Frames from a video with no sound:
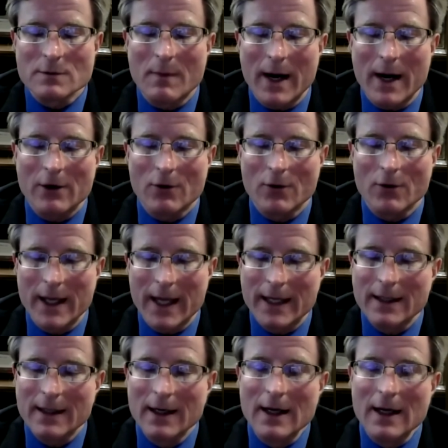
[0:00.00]
might
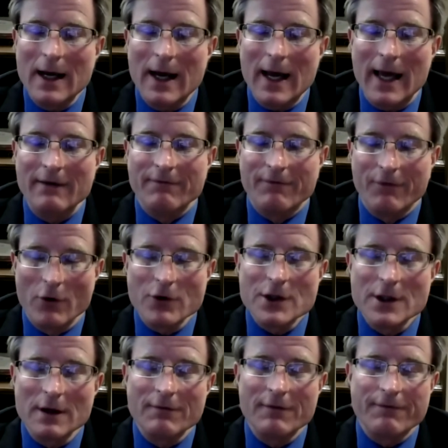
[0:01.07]
create a
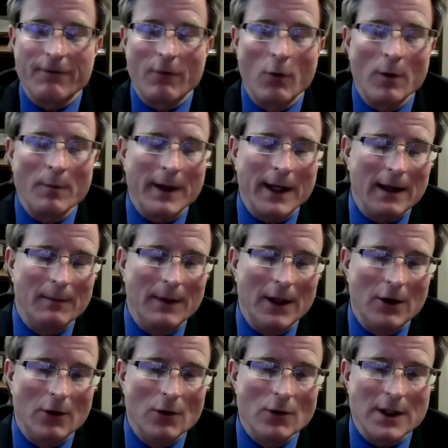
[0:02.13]
version of the form that can be
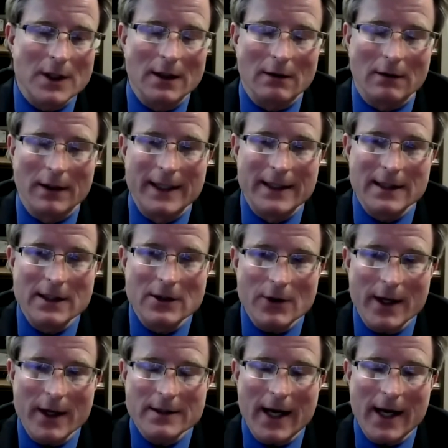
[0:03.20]
used in leasing
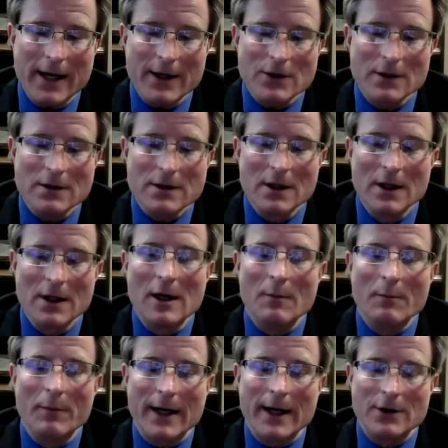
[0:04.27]
transactions.
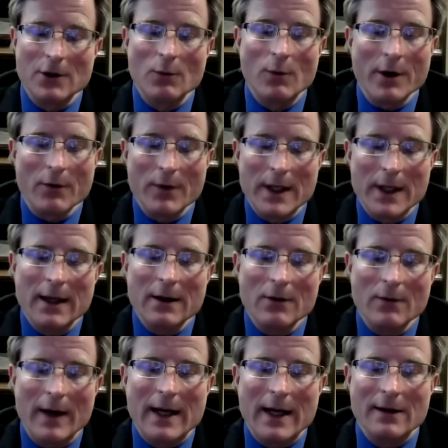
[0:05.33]
But I do want to
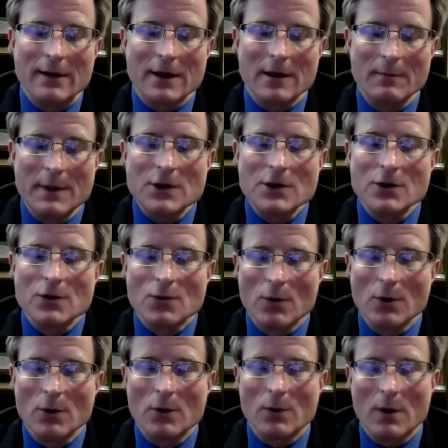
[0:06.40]
reiterate that the commission's
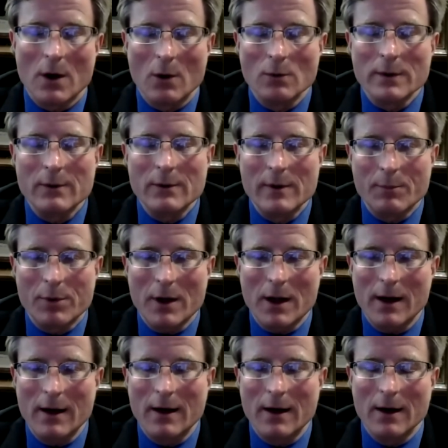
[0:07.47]
rule
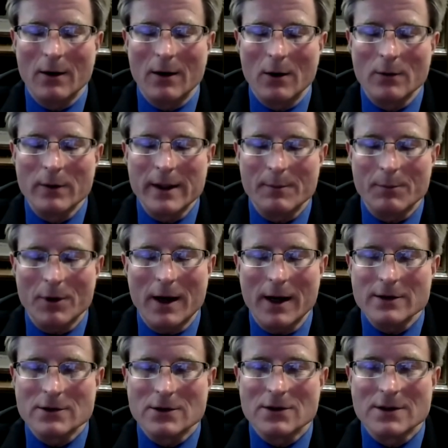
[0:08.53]
only
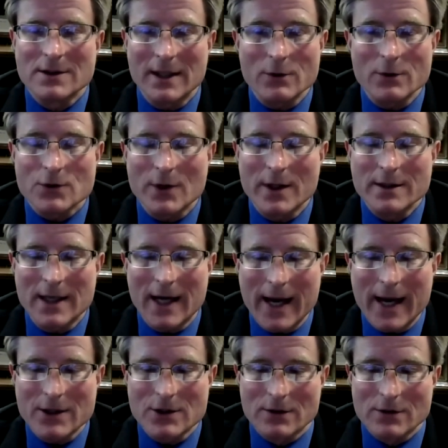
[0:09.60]
applies to sales
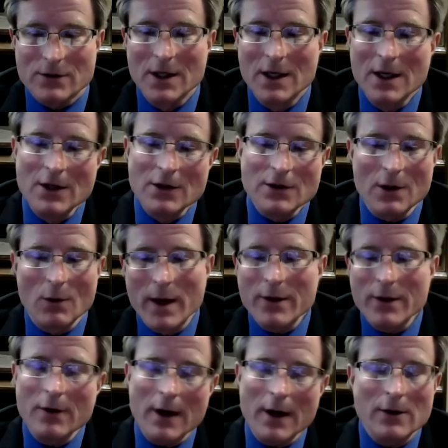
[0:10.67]
transactions. So
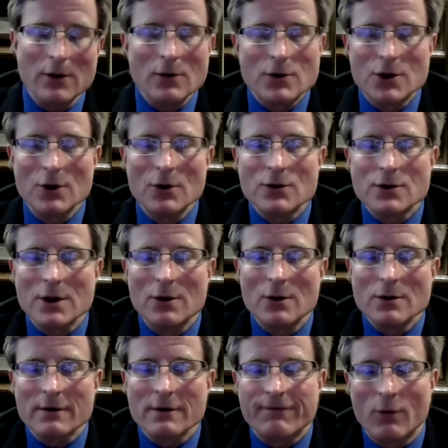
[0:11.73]
whether or not you choose to
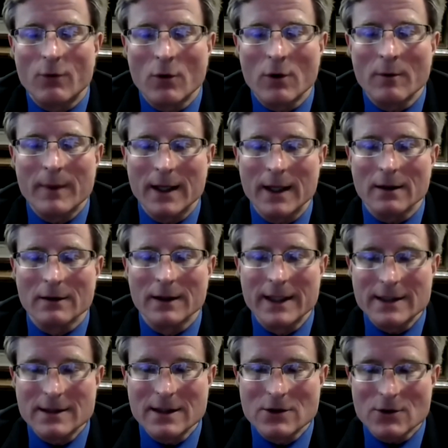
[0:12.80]
use a form in a
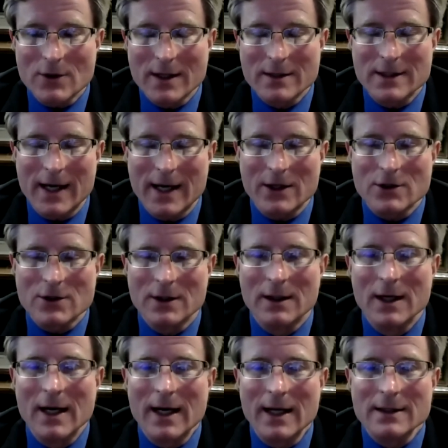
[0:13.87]
leasing transaction
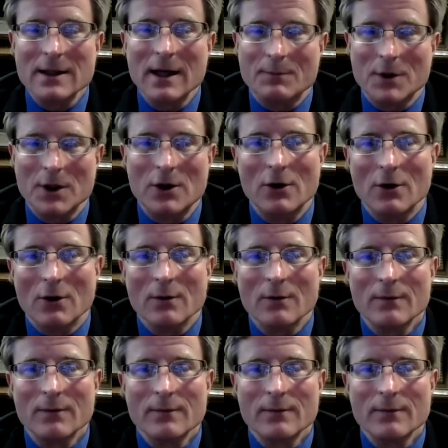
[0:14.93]
is up to you.